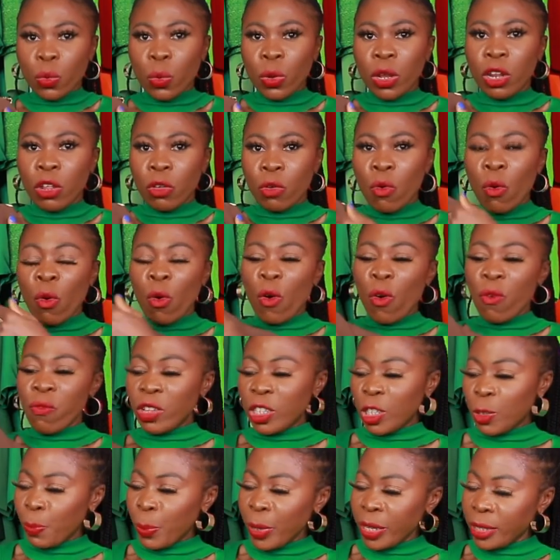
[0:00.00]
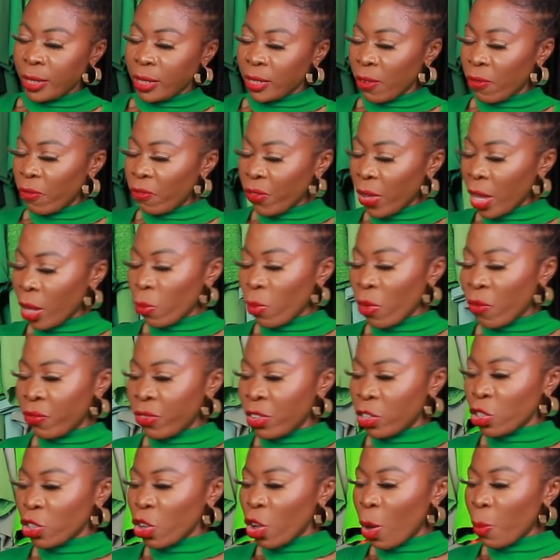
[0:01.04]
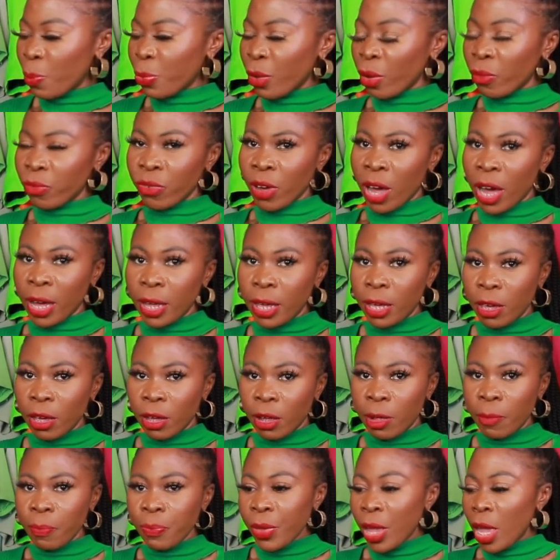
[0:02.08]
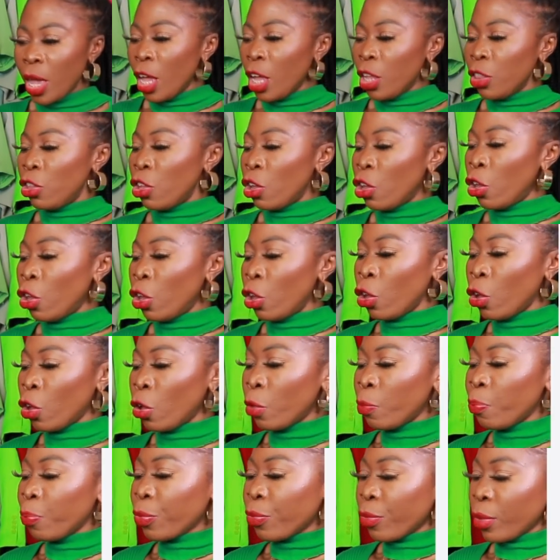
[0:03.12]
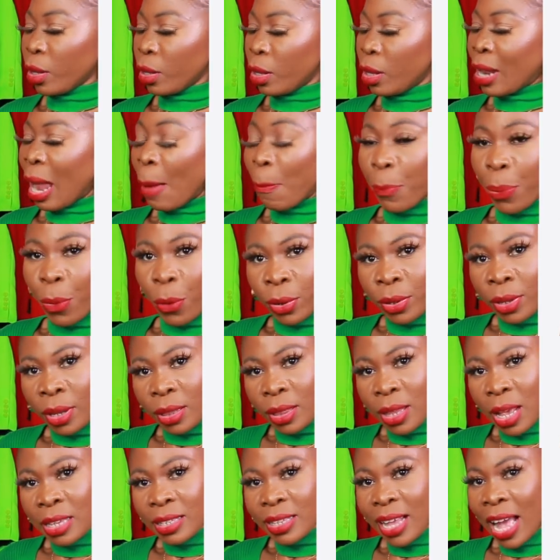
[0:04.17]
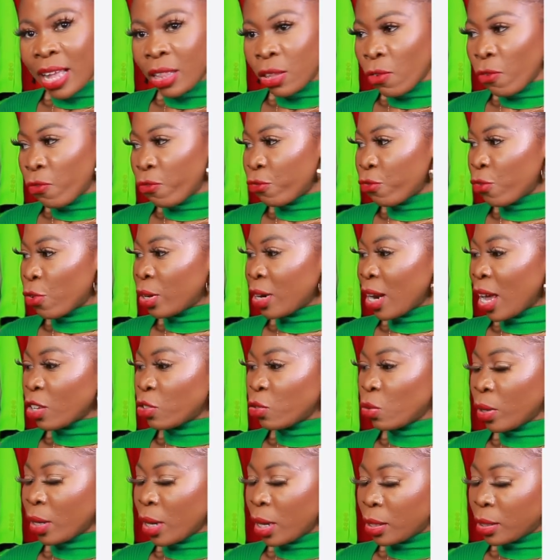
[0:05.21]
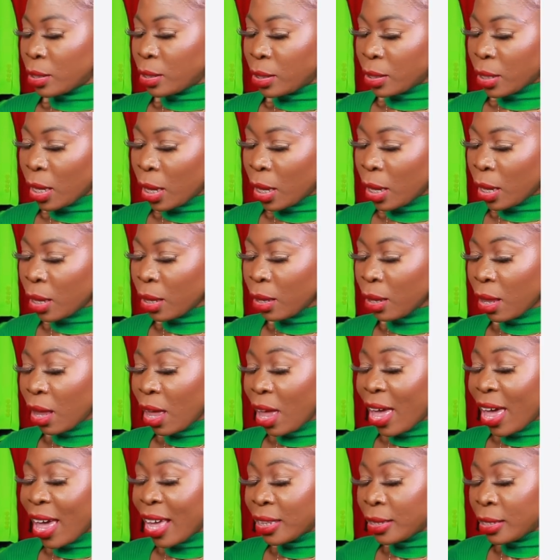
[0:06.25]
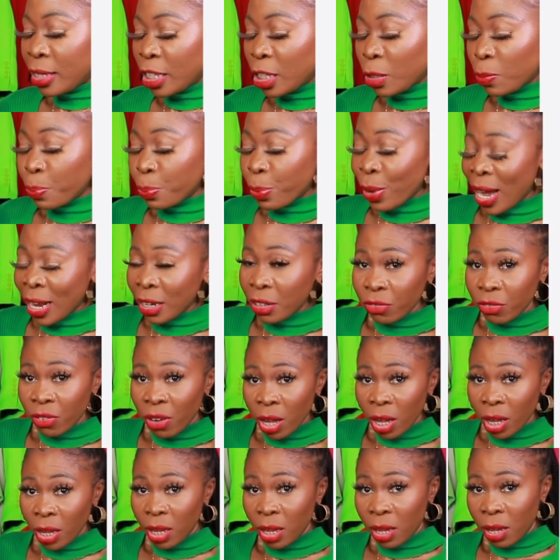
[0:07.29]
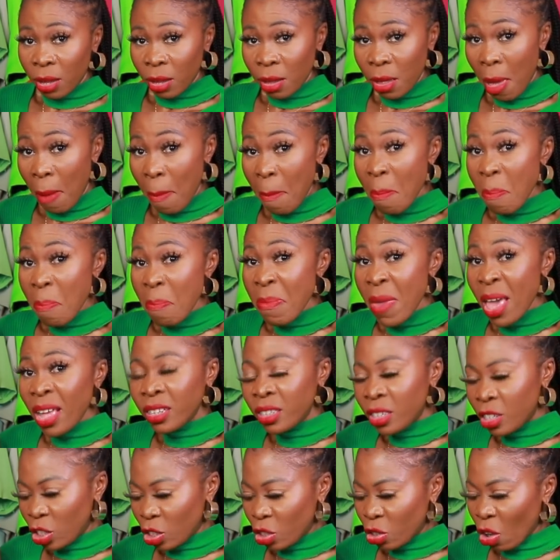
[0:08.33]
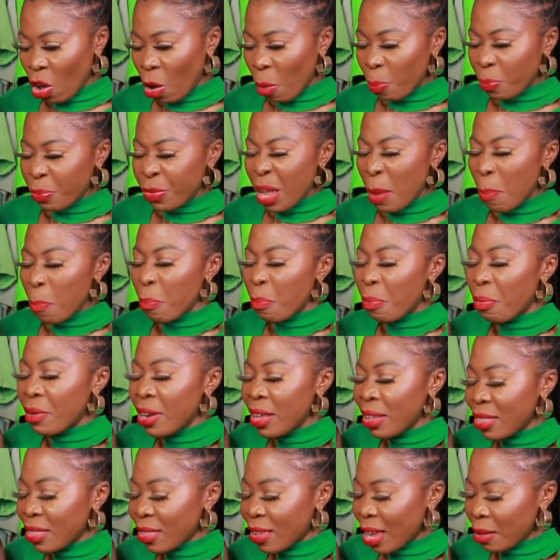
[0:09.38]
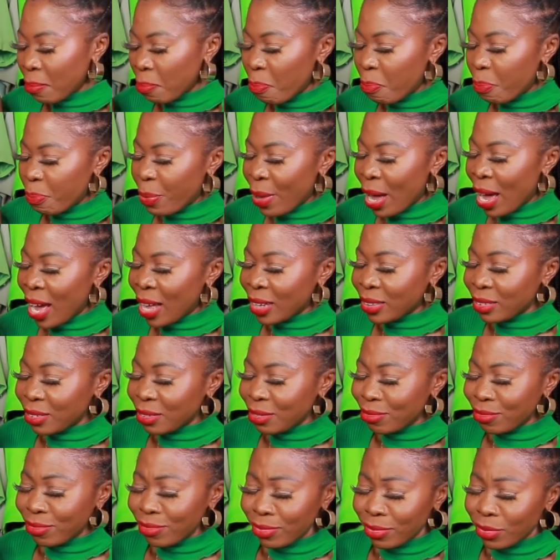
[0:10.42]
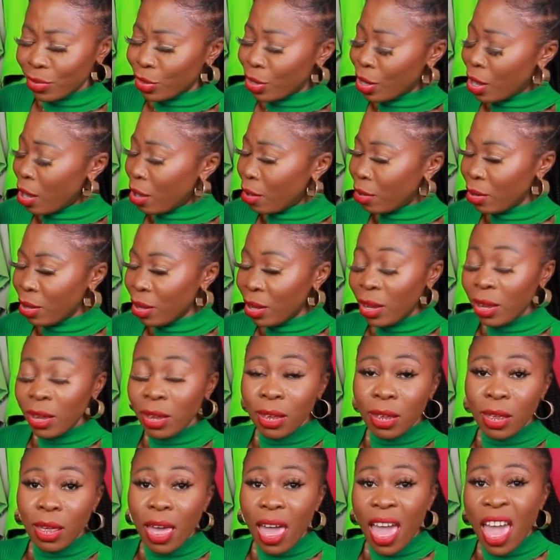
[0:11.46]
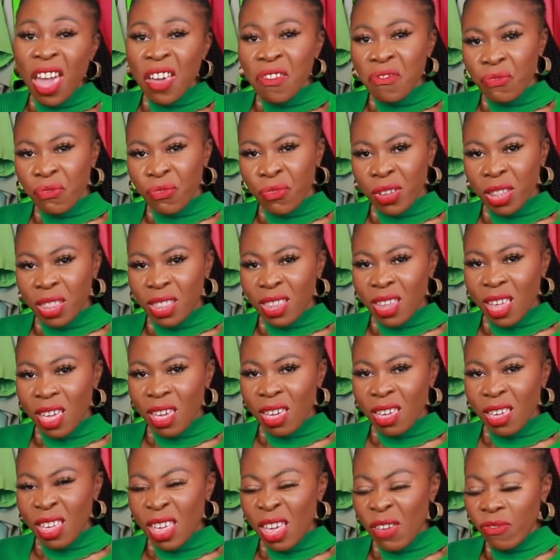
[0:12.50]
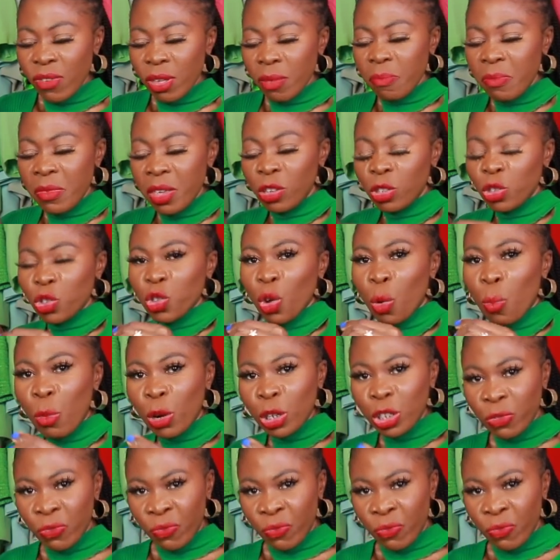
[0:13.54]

quickly go over specific with this cup top right here. The laperditas at the front as you can see. And this part right here made this top. The pleated part. Oh, everything giving me so much